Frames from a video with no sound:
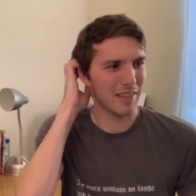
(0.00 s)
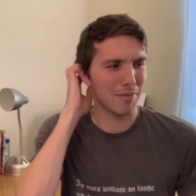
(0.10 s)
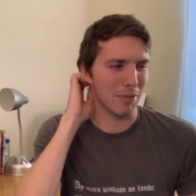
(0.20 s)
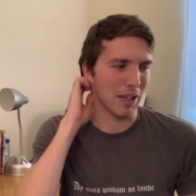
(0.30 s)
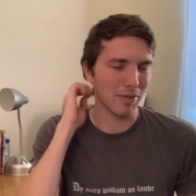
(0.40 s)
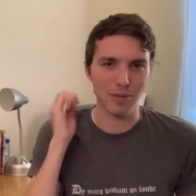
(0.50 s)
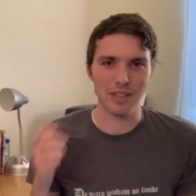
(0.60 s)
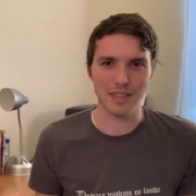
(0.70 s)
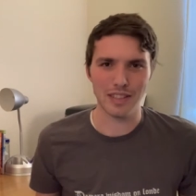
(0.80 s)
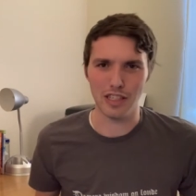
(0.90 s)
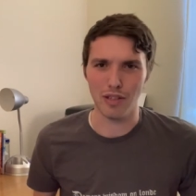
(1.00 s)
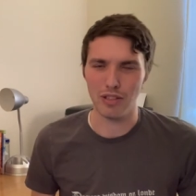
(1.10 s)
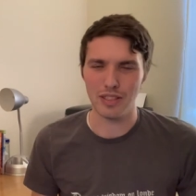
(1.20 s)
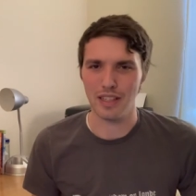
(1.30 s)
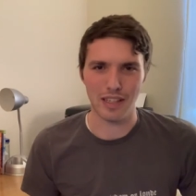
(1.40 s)
but was, you know,
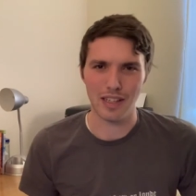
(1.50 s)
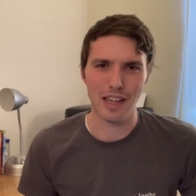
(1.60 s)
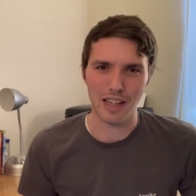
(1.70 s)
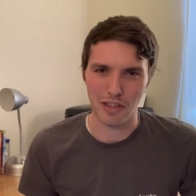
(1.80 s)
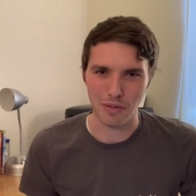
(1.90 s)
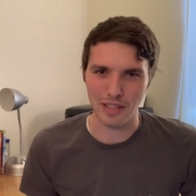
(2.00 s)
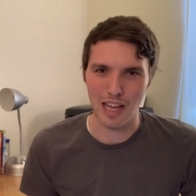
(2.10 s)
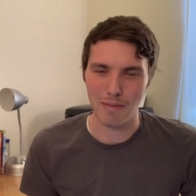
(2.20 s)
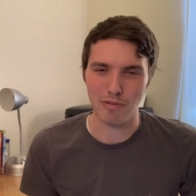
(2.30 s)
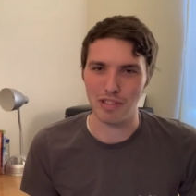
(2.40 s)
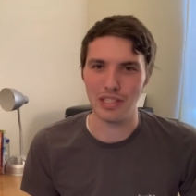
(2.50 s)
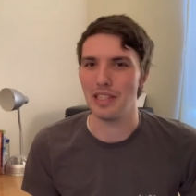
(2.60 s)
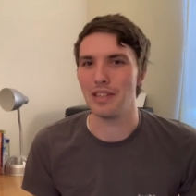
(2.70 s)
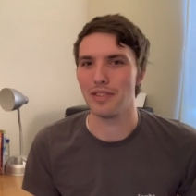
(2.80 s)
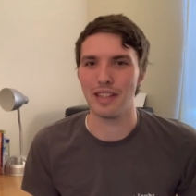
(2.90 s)
just like a ghostly
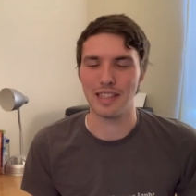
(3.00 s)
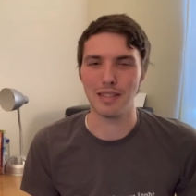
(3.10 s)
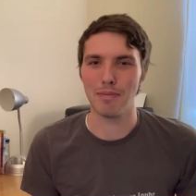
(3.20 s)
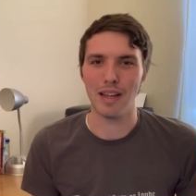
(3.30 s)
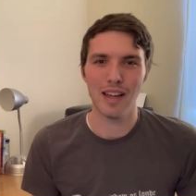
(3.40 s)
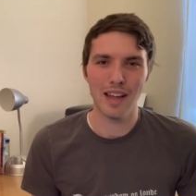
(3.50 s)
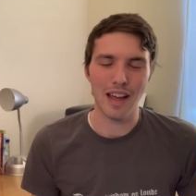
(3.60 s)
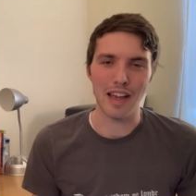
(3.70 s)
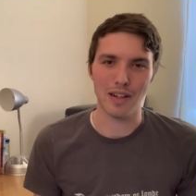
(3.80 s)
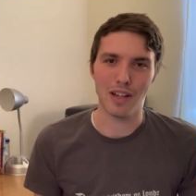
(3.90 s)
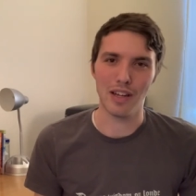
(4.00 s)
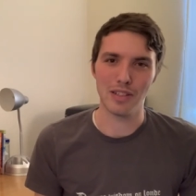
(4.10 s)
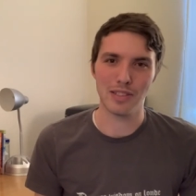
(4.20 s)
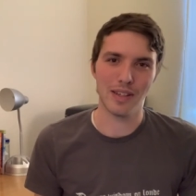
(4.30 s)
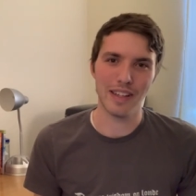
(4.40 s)
apparition or like some Eidolon or
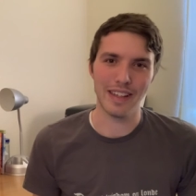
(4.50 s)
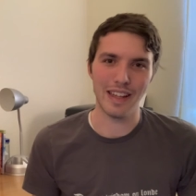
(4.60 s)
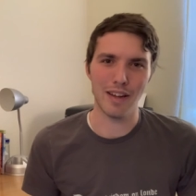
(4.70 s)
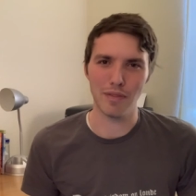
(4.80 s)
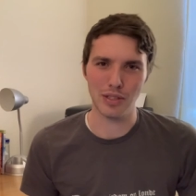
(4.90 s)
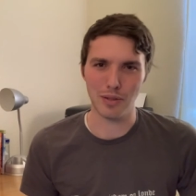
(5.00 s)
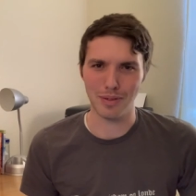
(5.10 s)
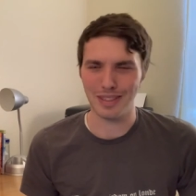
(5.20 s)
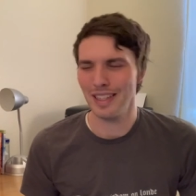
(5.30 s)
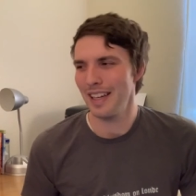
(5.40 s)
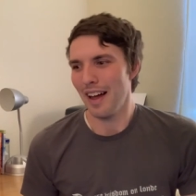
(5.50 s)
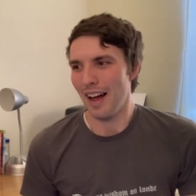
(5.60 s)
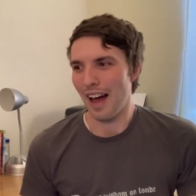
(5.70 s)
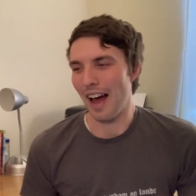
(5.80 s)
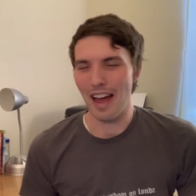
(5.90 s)
something of the sort.
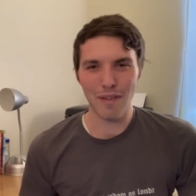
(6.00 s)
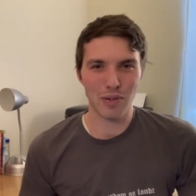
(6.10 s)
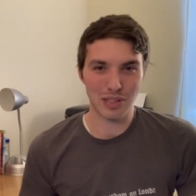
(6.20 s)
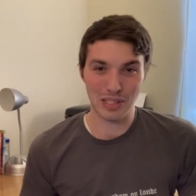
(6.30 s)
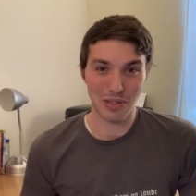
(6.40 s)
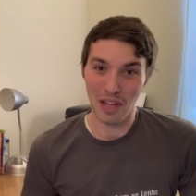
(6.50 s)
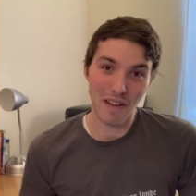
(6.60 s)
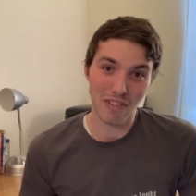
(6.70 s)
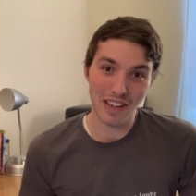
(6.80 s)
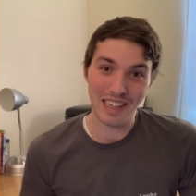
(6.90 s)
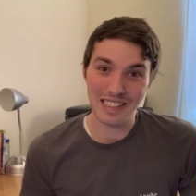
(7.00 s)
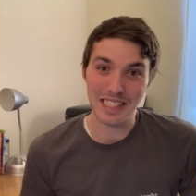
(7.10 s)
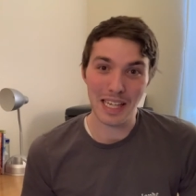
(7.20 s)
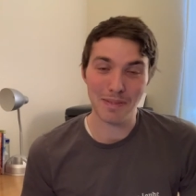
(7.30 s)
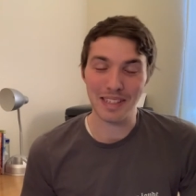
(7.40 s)
I haven't, still haven't read any
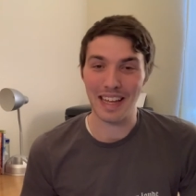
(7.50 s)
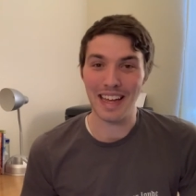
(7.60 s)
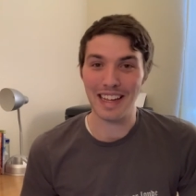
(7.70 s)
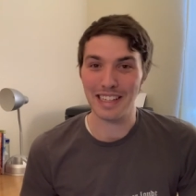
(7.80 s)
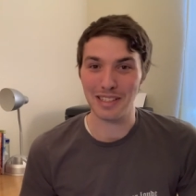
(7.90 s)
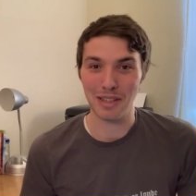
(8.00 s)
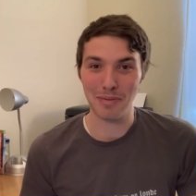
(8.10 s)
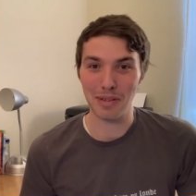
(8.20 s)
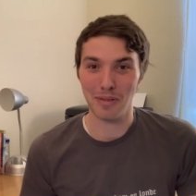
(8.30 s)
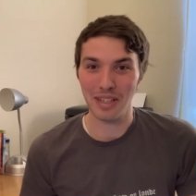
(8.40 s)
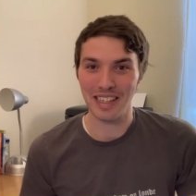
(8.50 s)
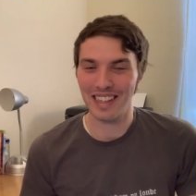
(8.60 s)
Solomon Kane, it's only been a week,